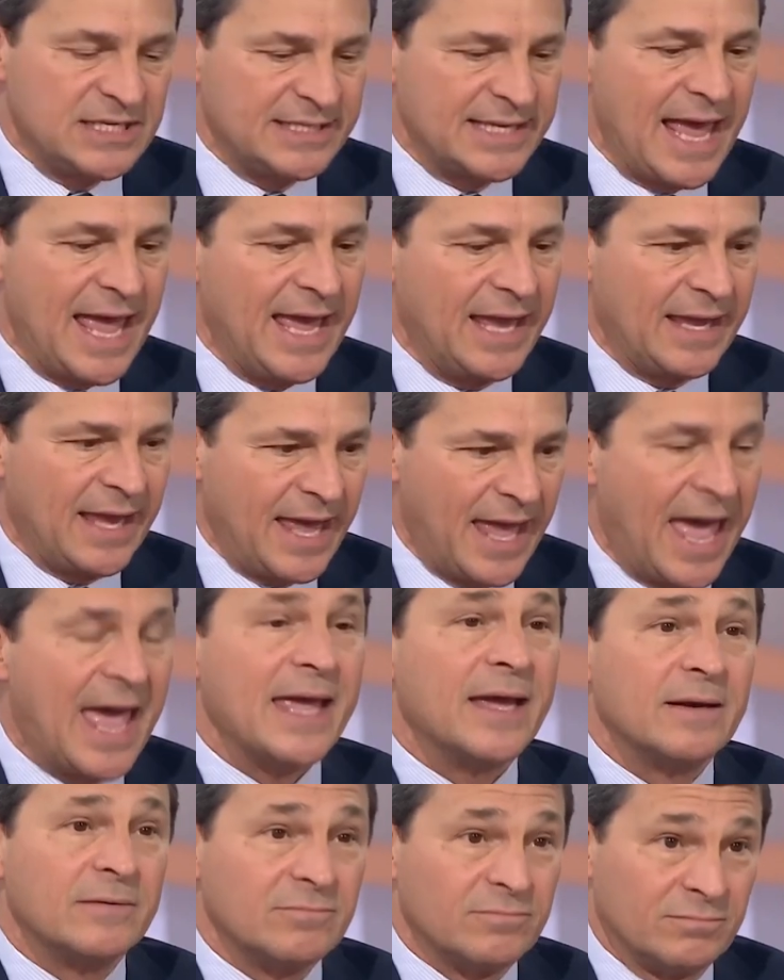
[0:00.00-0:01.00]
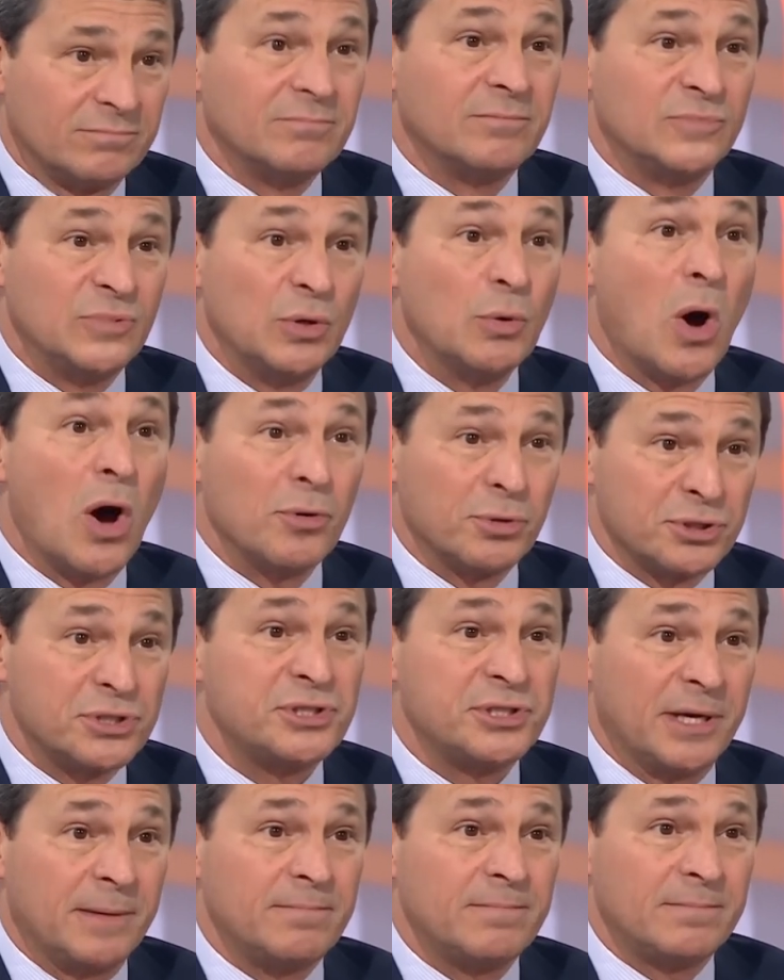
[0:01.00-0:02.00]
saying, hey, new
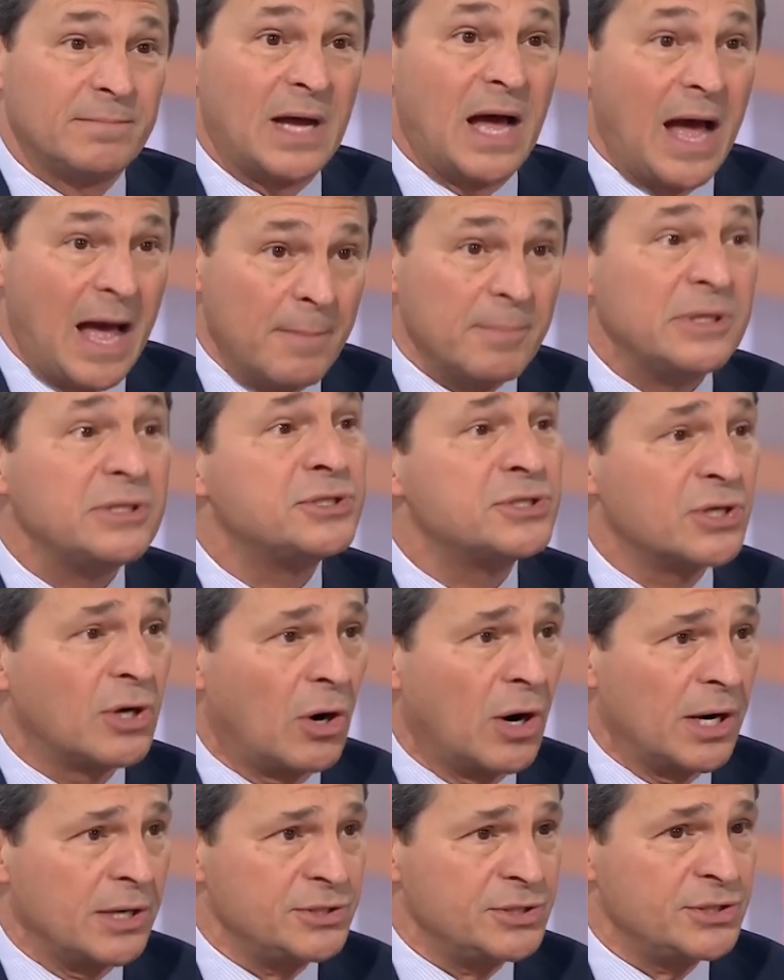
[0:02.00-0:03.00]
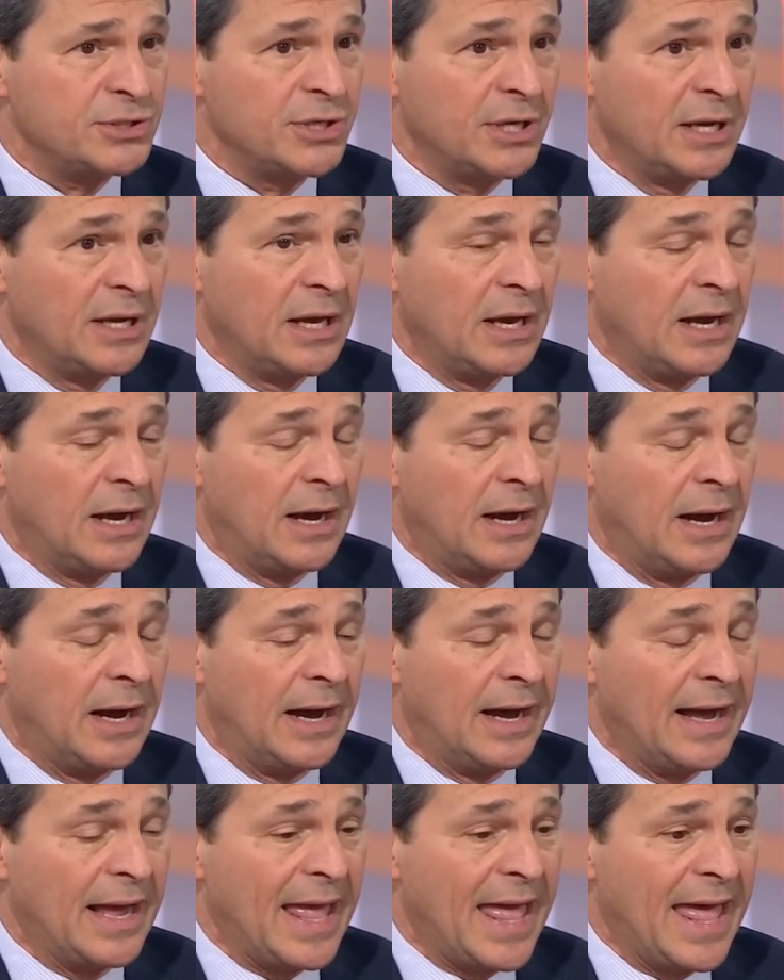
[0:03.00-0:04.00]
ownership, I'm in charge.
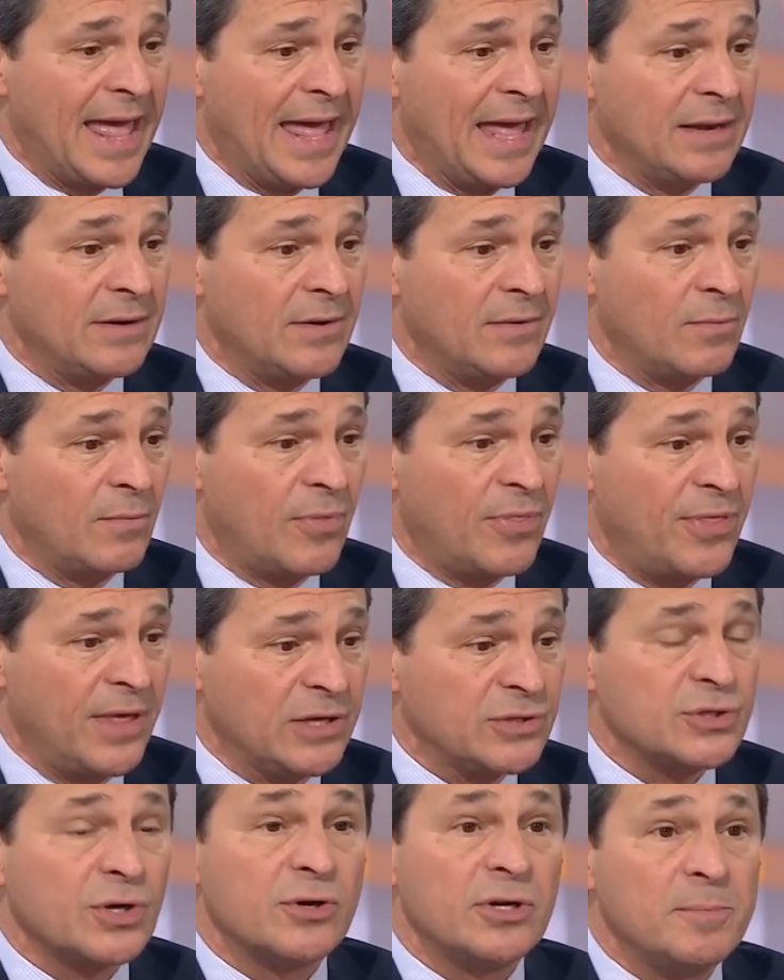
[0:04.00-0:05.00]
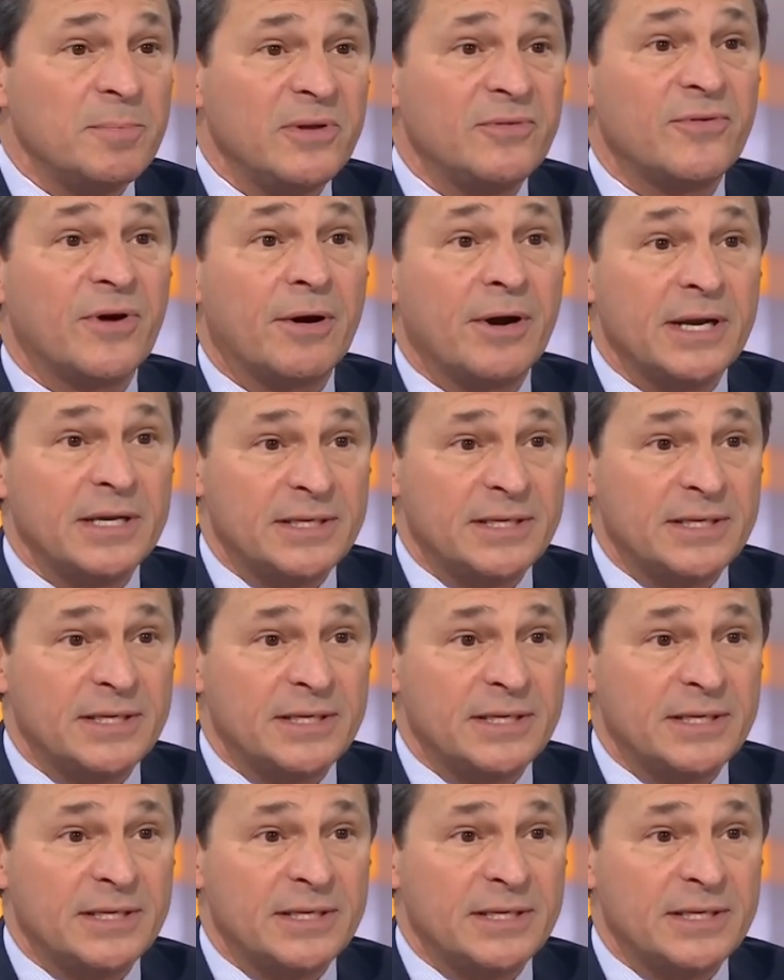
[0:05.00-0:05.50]
And things are going to be very